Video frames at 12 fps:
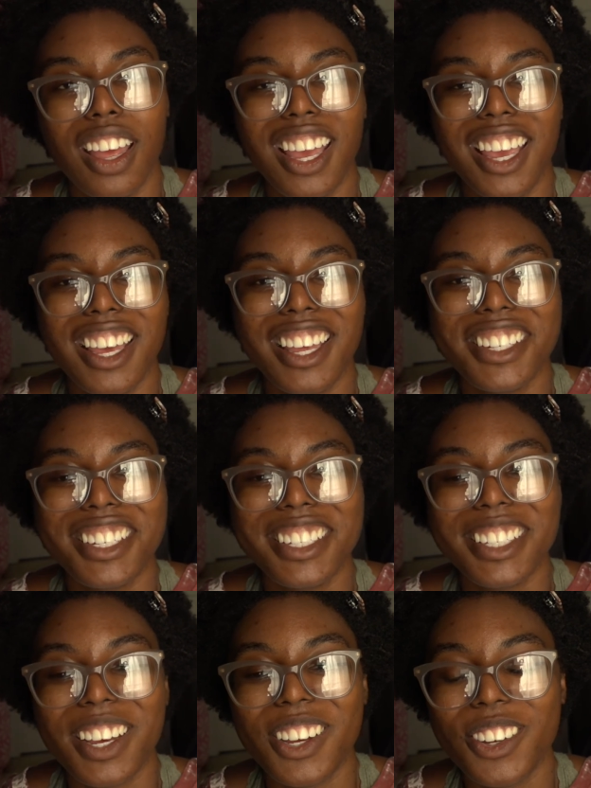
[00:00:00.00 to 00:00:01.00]
And
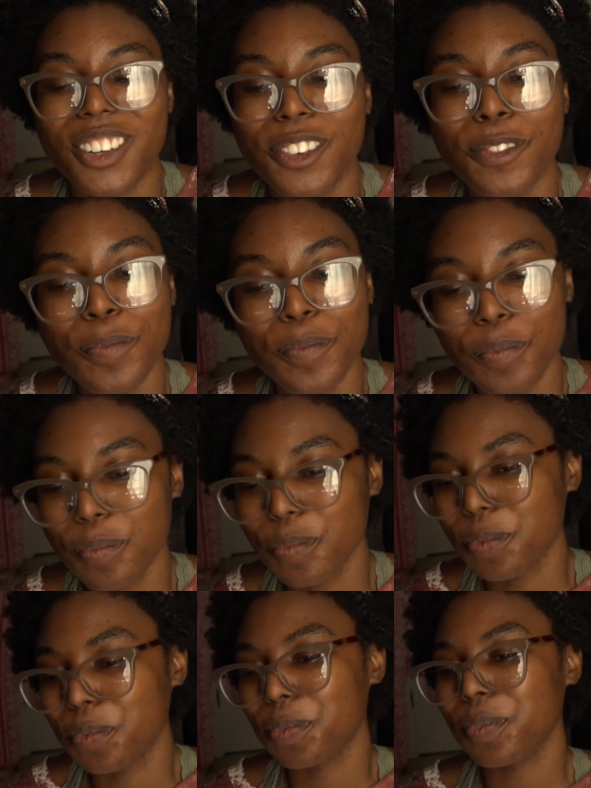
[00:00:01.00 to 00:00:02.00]
so
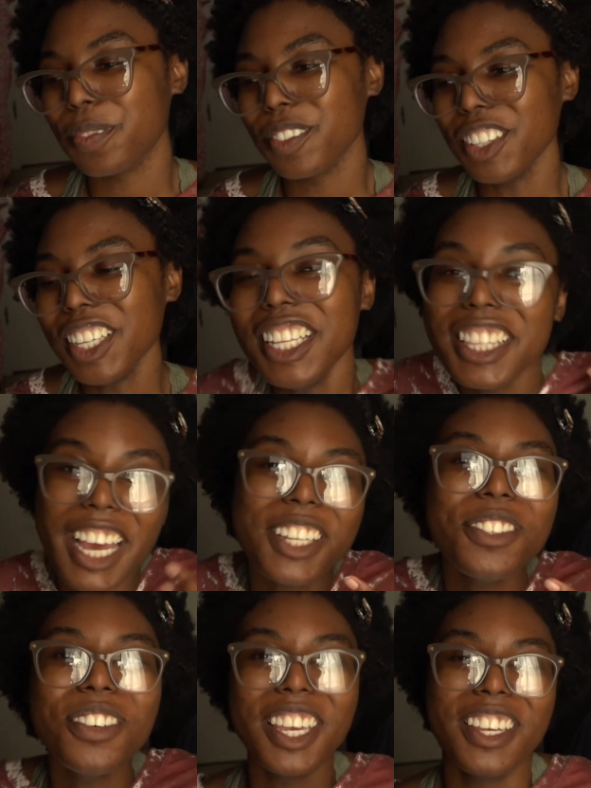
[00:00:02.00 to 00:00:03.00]

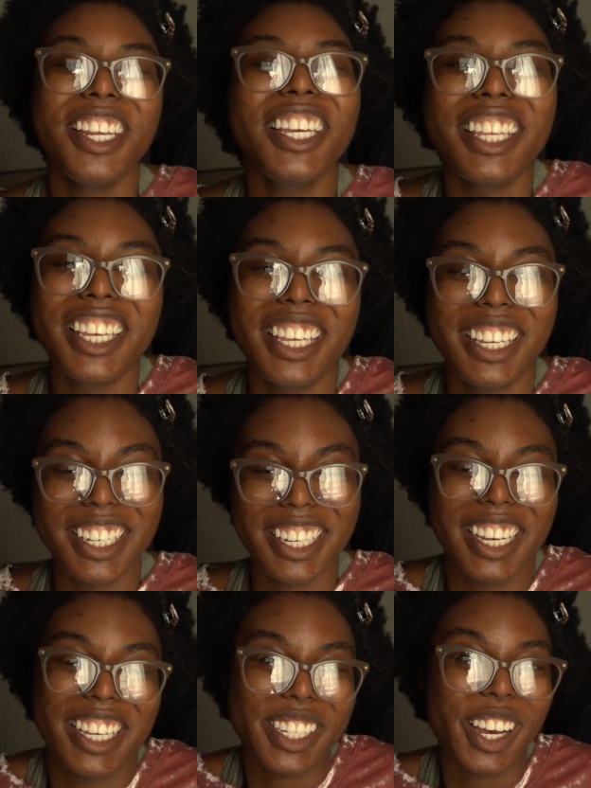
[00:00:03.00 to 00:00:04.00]
that's what Uniquely Geeky
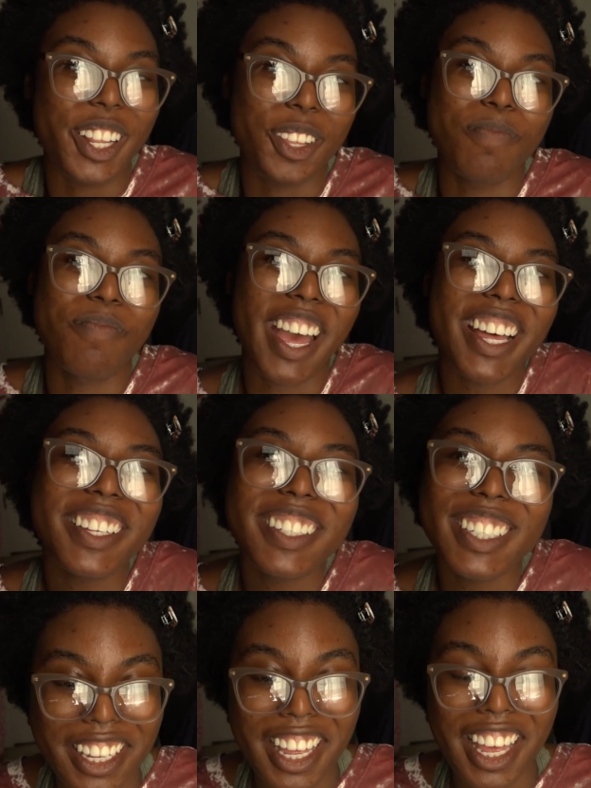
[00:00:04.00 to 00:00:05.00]
Chic is all about.